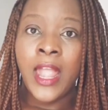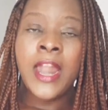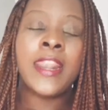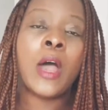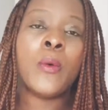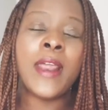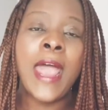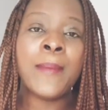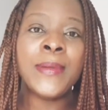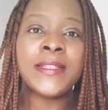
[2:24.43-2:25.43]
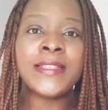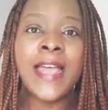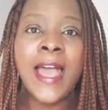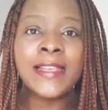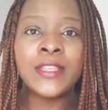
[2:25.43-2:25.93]
Now, what happens is
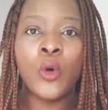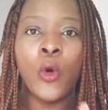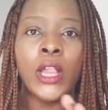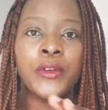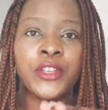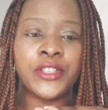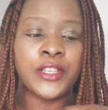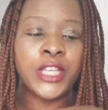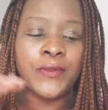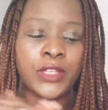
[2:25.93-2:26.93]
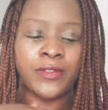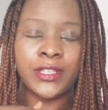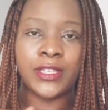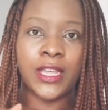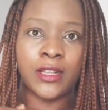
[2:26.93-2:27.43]
as the oil reaches the surface of the
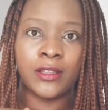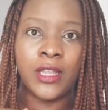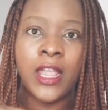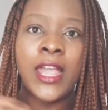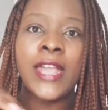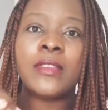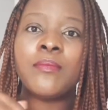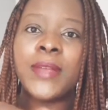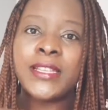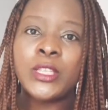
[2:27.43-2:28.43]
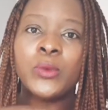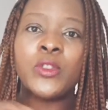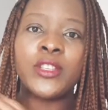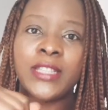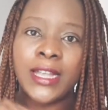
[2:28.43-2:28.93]
skin, it mixes with
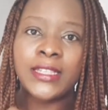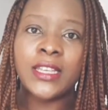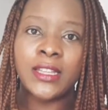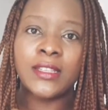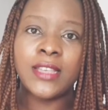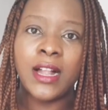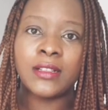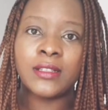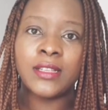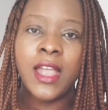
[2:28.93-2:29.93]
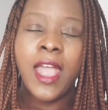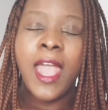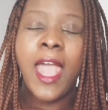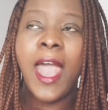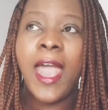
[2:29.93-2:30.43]
your dead skin cells
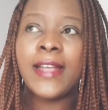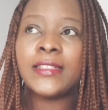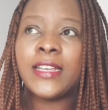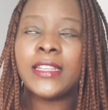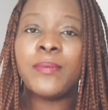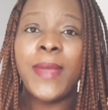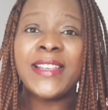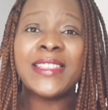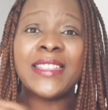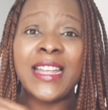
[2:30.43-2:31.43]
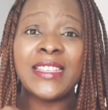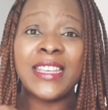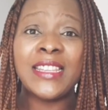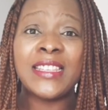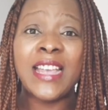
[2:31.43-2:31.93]
and it makes the dead
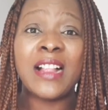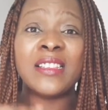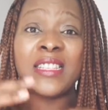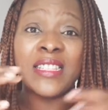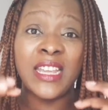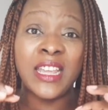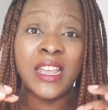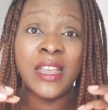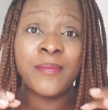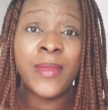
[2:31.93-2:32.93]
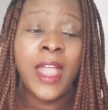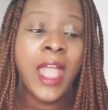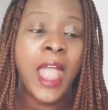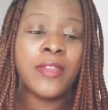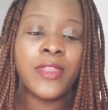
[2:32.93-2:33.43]
skin cells sticky
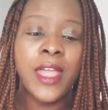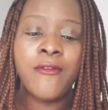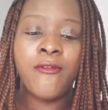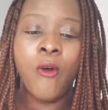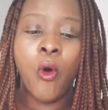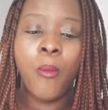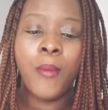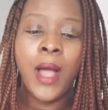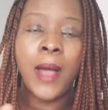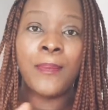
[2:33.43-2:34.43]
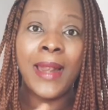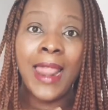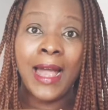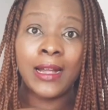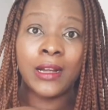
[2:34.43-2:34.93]
and they form a
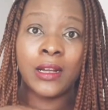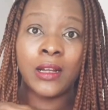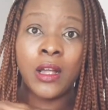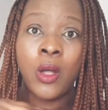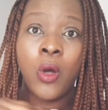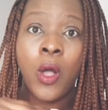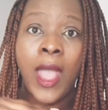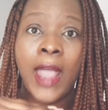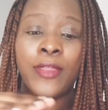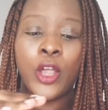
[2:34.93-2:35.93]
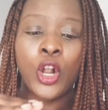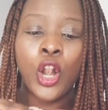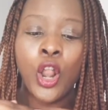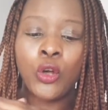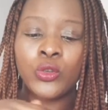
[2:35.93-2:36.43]
plug and they
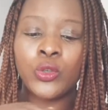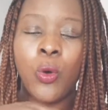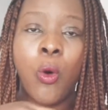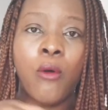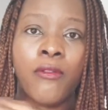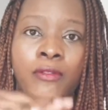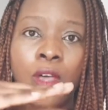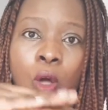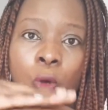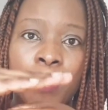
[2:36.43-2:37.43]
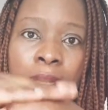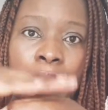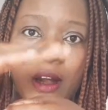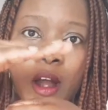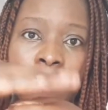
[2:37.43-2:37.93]
close off the
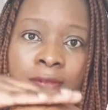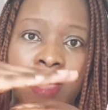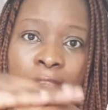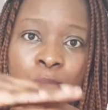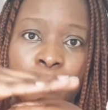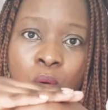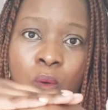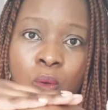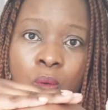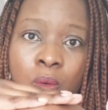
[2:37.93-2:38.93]
opening of that pore.